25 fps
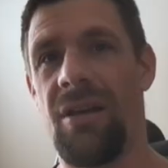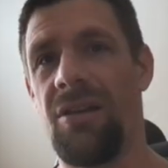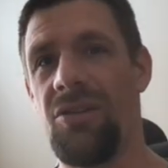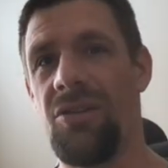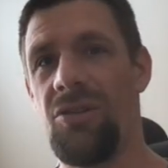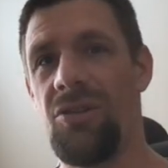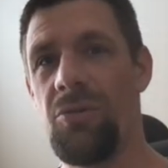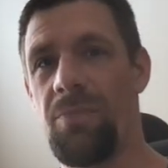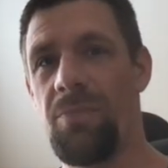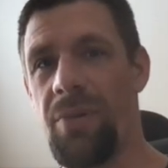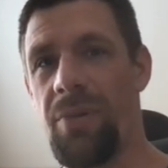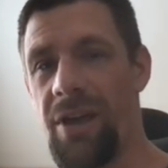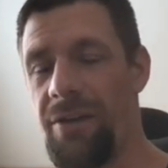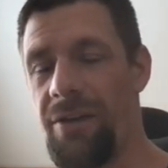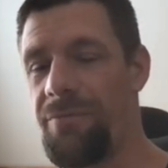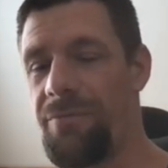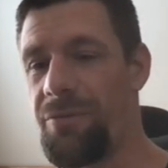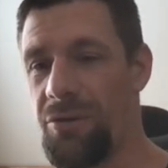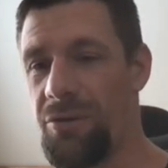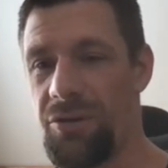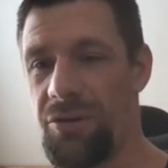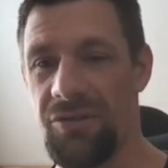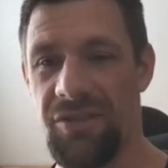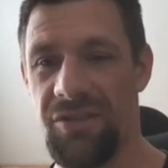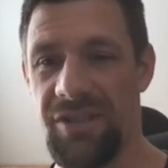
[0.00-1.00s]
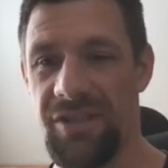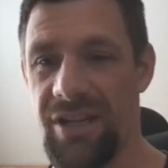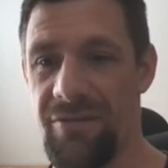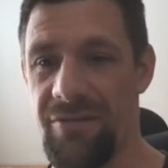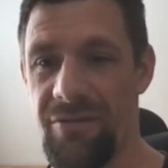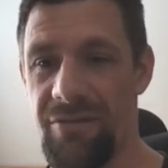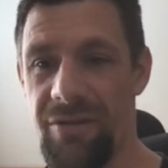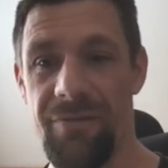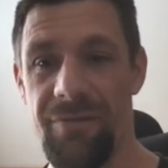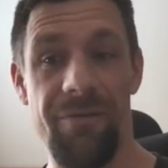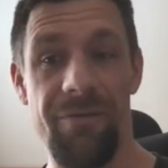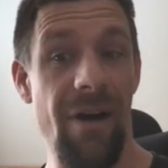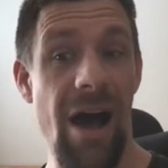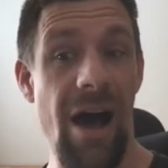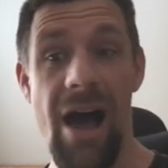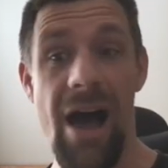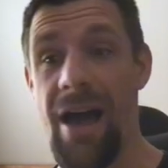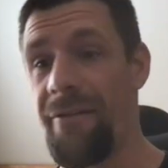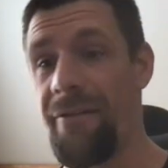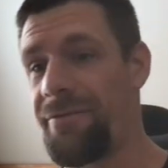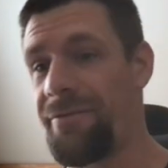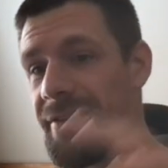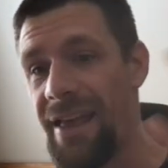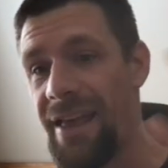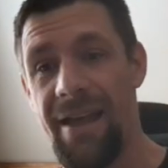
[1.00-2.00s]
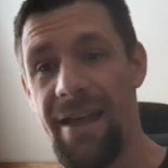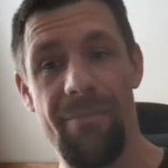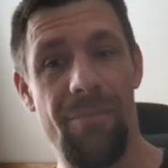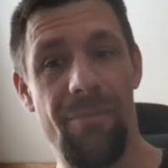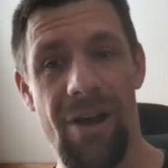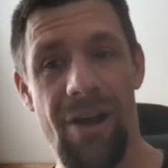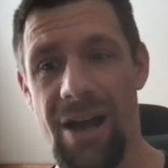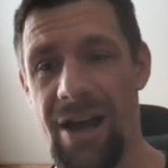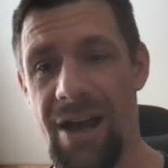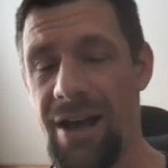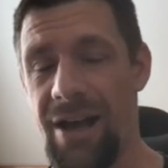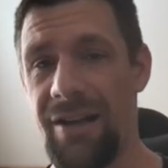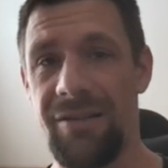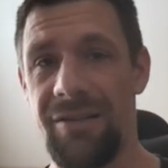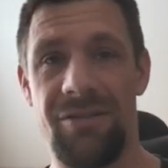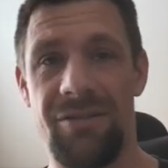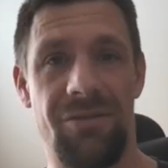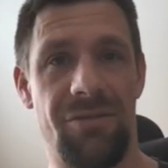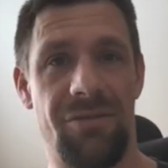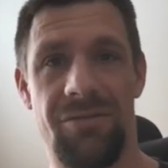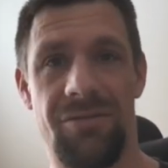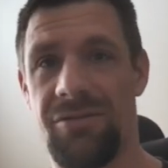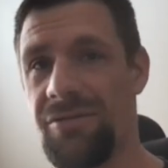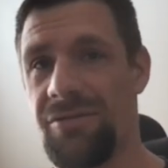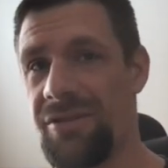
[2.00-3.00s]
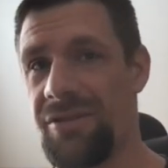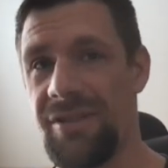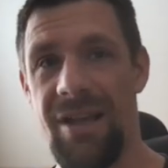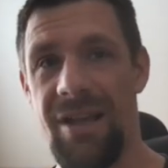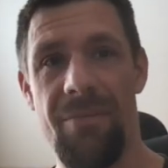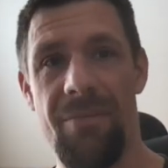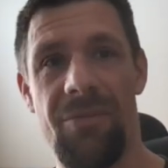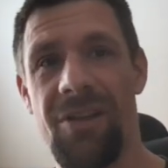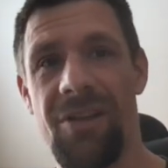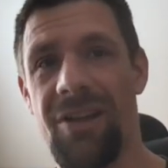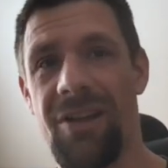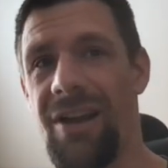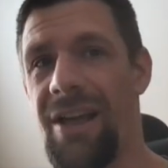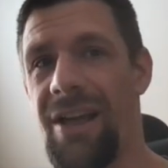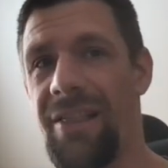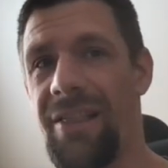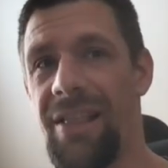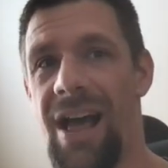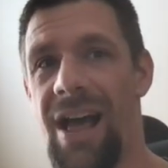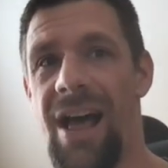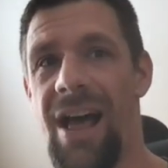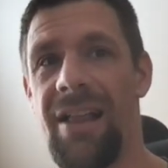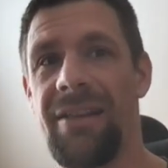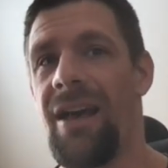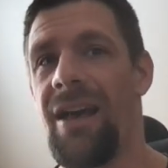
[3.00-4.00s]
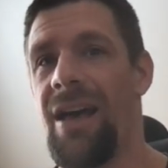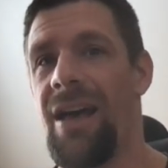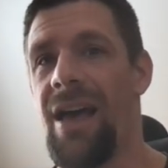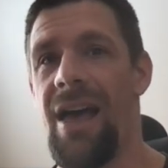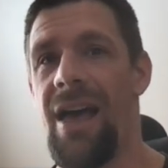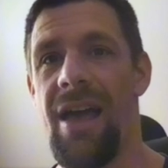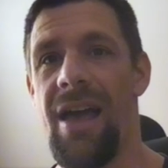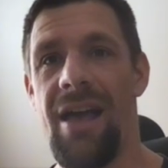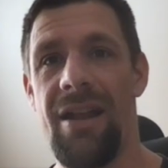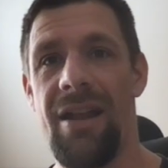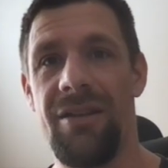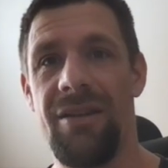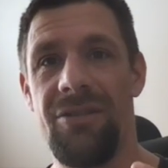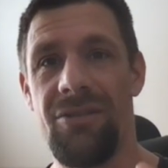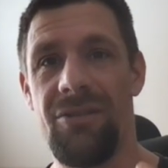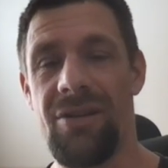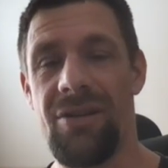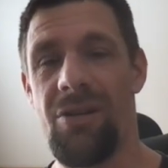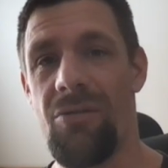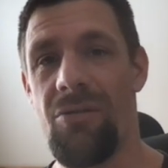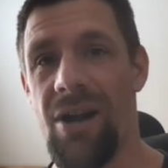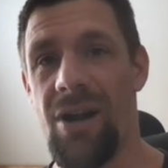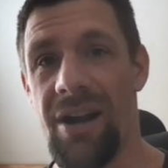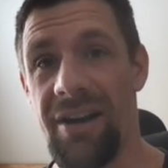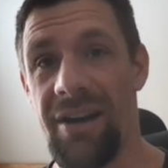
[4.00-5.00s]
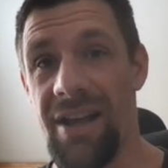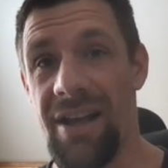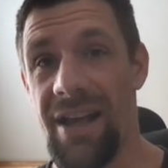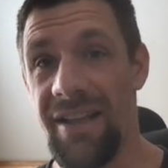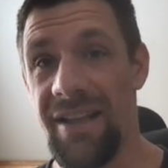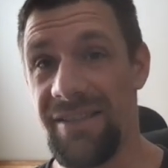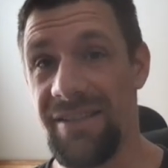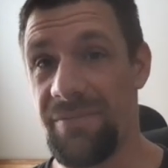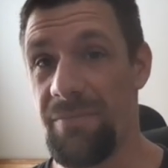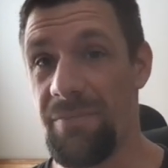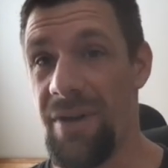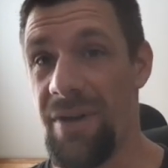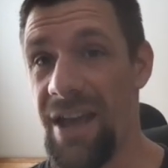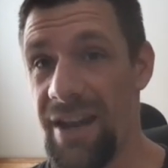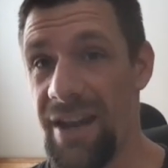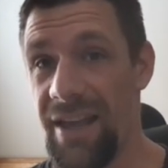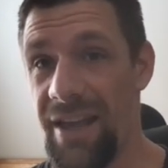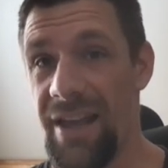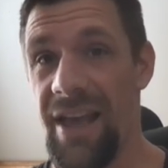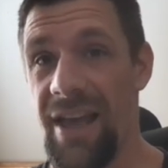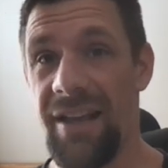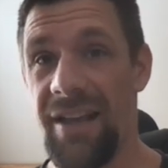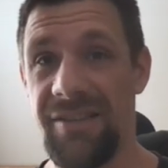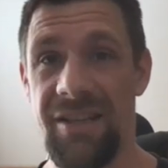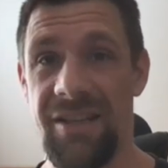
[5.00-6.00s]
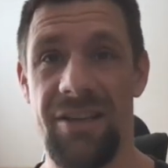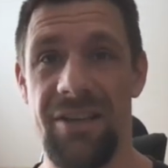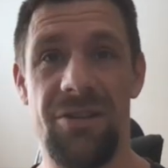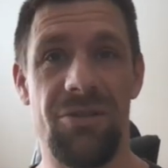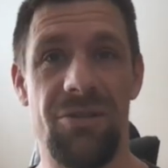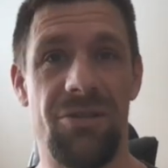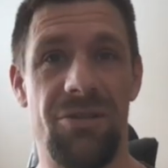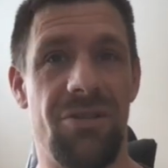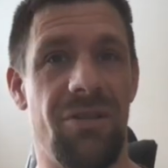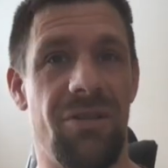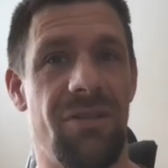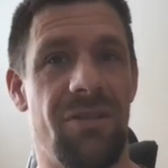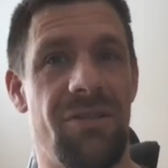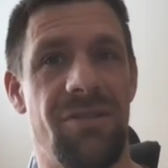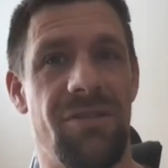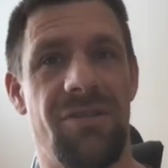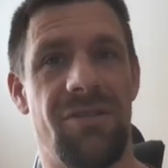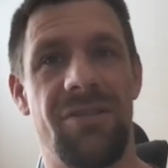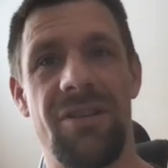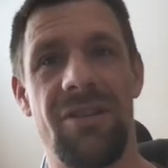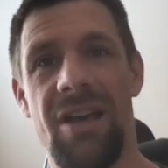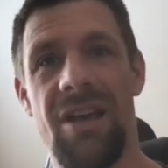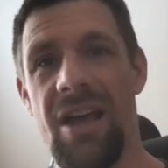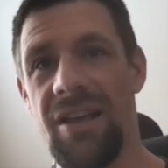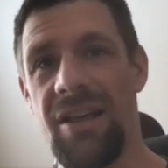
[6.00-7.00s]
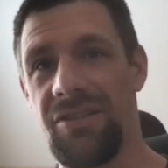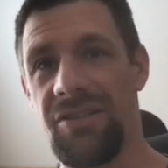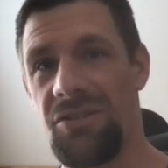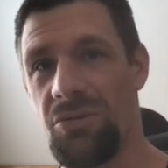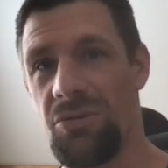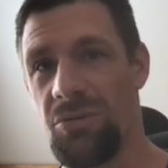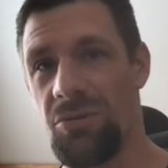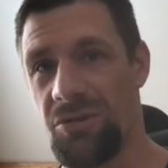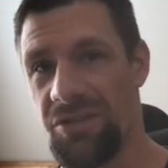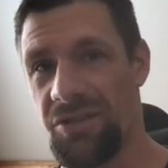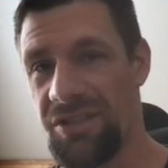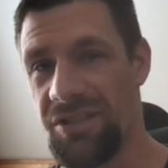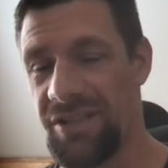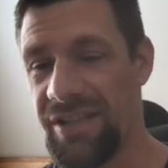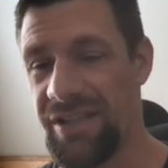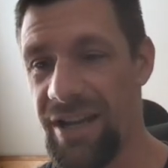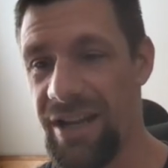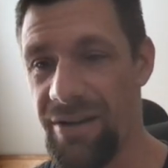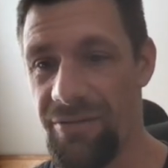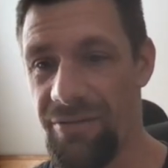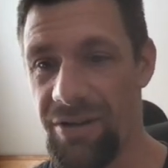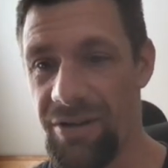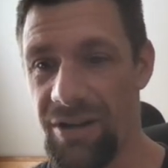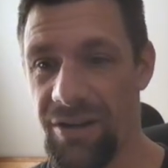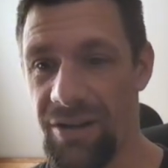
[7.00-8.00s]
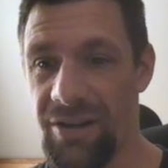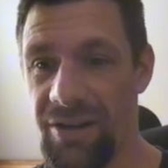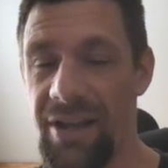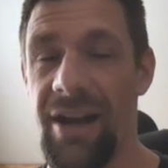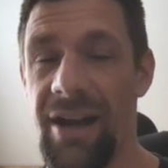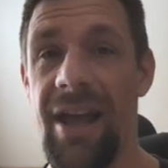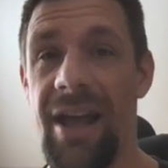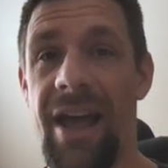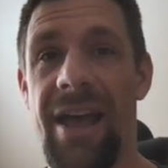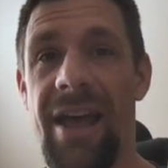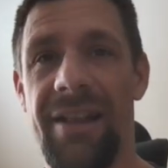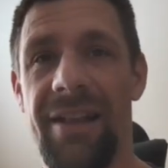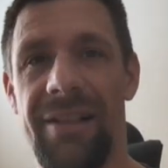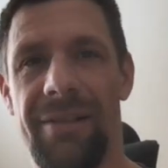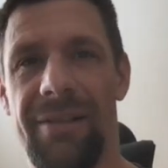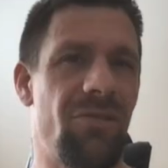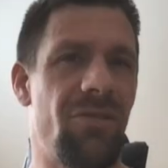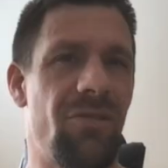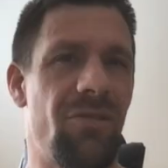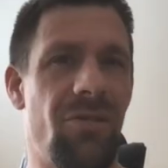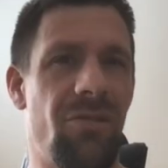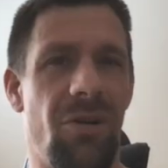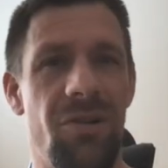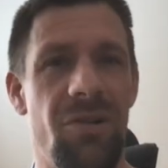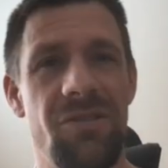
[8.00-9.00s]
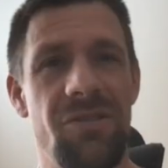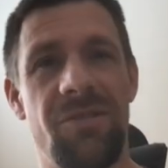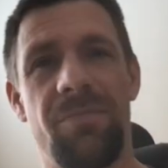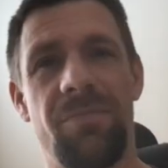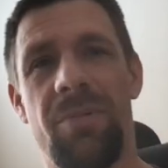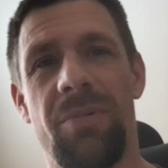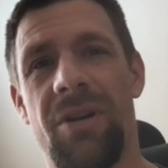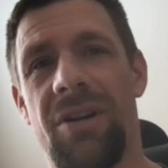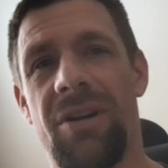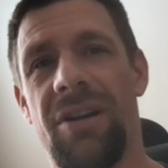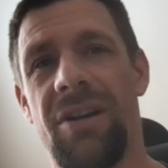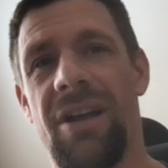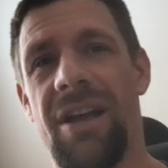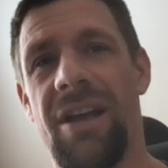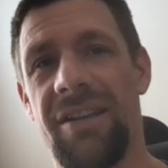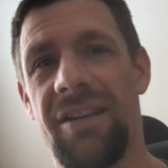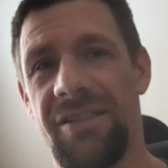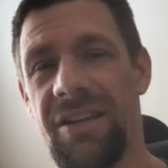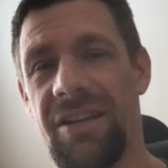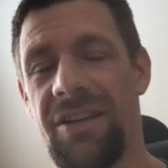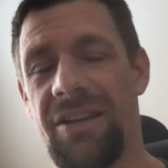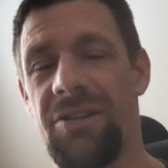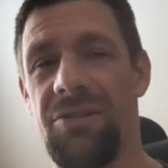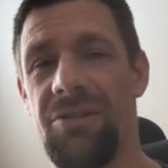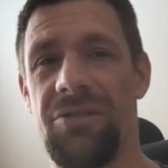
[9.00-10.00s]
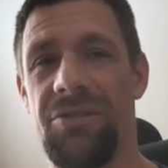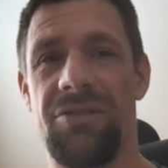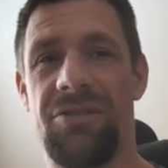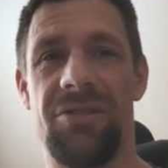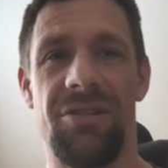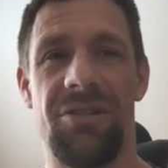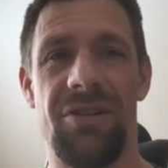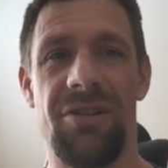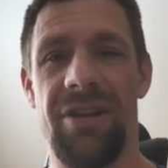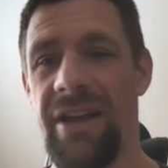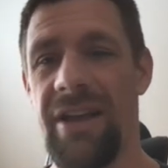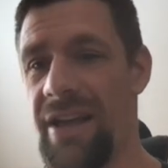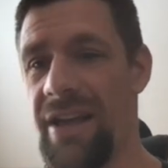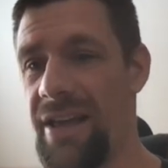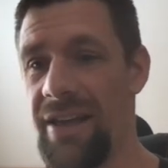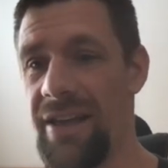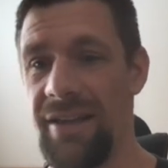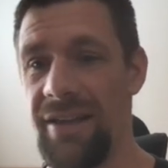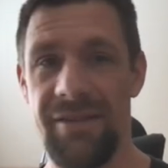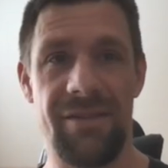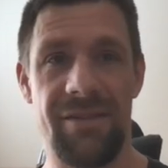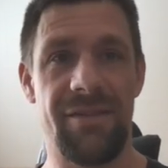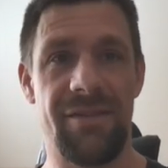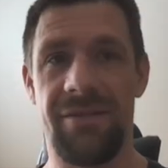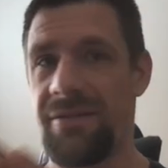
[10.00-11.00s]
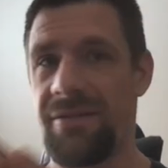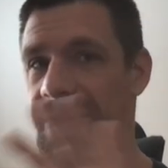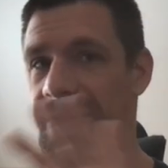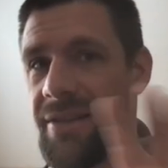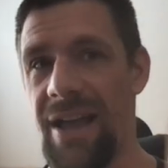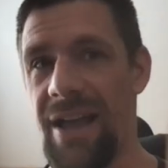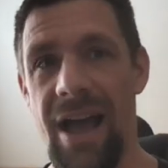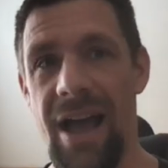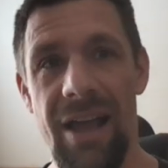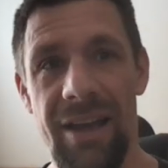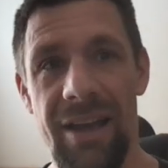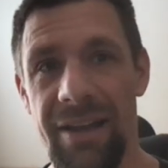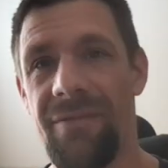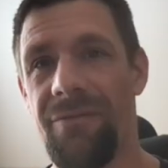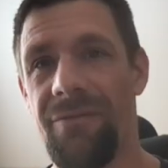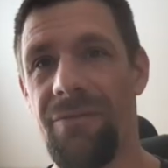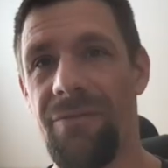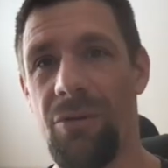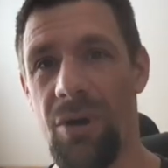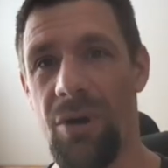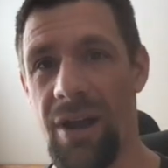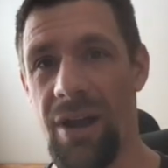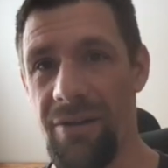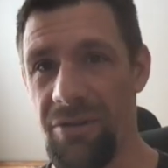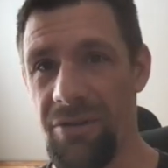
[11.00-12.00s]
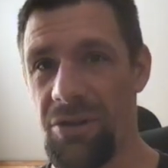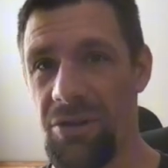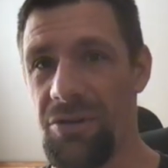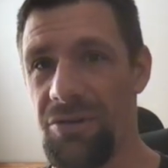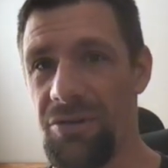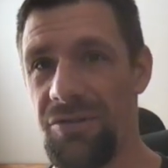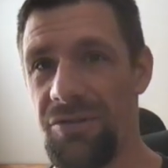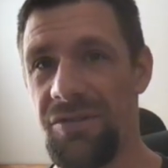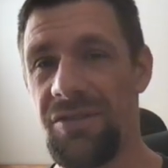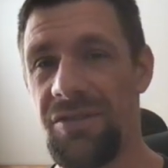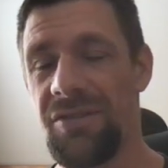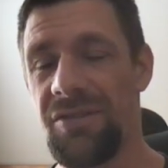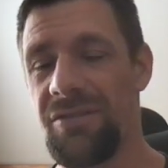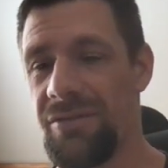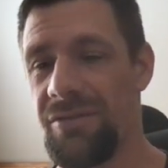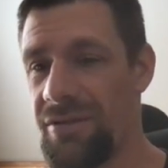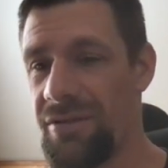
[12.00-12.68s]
You pay for your server $5-10 or something like that, and you can run as many executions as your server can handle. Cost per execution is tiny. For heavy use,